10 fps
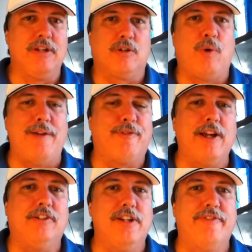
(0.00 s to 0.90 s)
quite
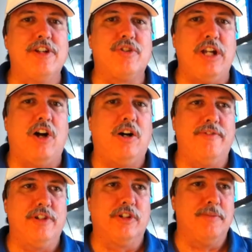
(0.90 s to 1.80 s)
frankly, eventually all
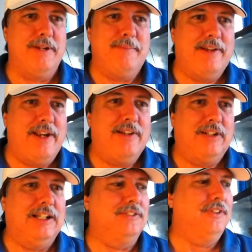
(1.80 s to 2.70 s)
of you are going to be in my
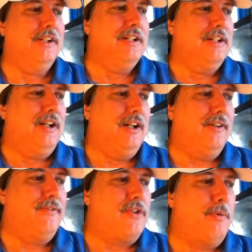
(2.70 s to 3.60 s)
downline.
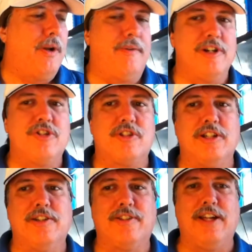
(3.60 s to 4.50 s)
When I reach
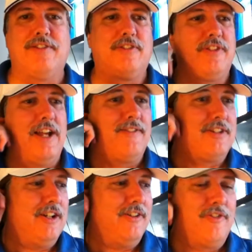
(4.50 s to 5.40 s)

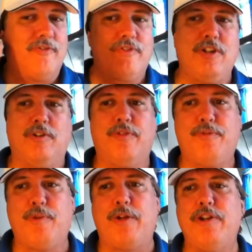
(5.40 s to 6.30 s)

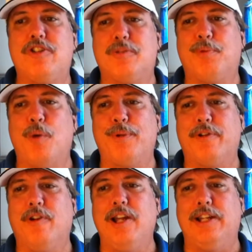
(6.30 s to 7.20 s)
when I reach the
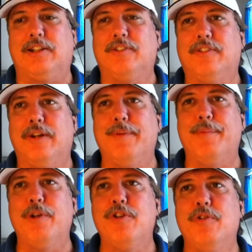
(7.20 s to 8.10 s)
appropriate rank. I
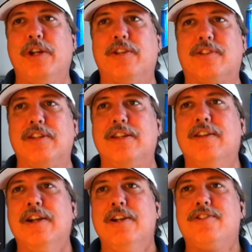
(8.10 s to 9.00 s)
mean, when you hit the
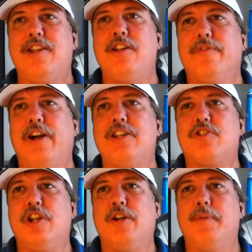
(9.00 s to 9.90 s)
senior vice
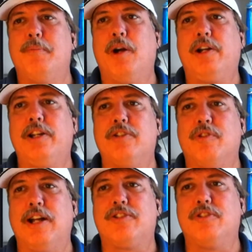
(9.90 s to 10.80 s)
chairman marketing
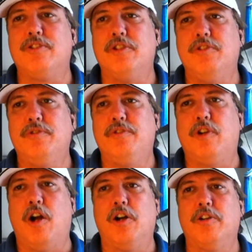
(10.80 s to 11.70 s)
director, you
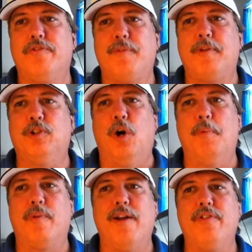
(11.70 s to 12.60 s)
earn from the
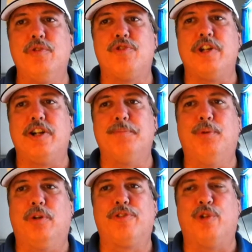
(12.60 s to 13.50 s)
global revenue sharing
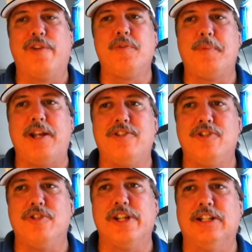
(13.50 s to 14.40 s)
pool. So everybody's in
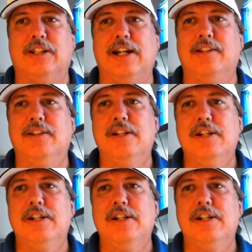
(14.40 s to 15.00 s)
your downline.